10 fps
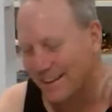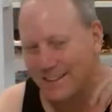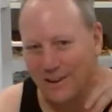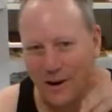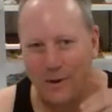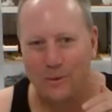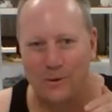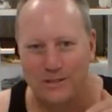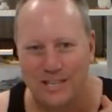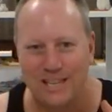the guy
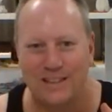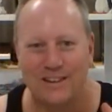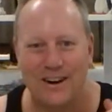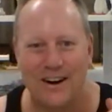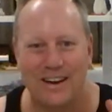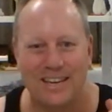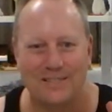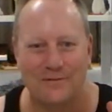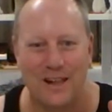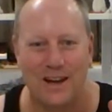walks in, he's
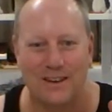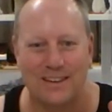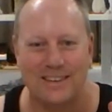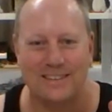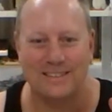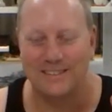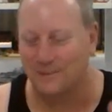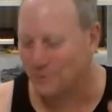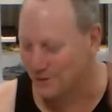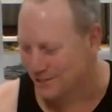Viking! And
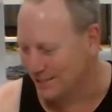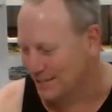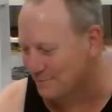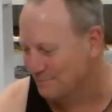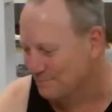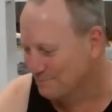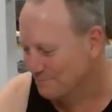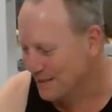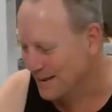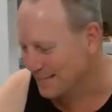it wasn't him.
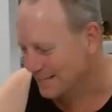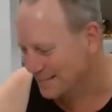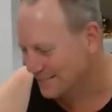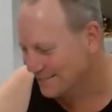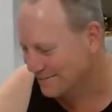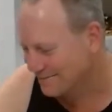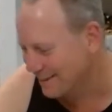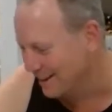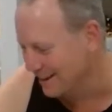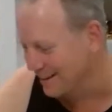Bloody hell.
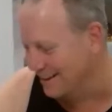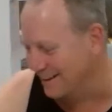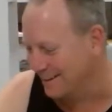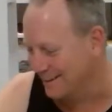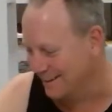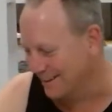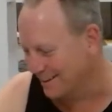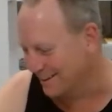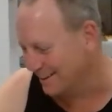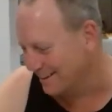
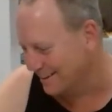uh,